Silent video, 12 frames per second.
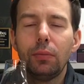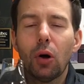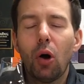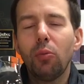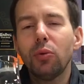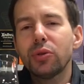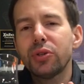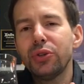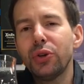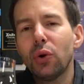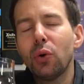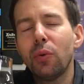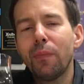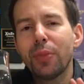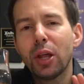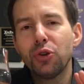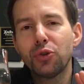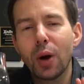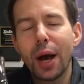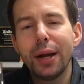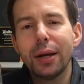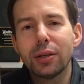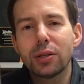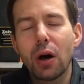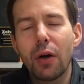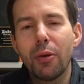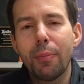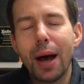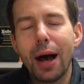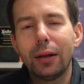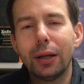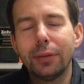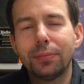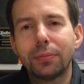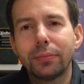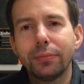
Almost no dryness on the palate.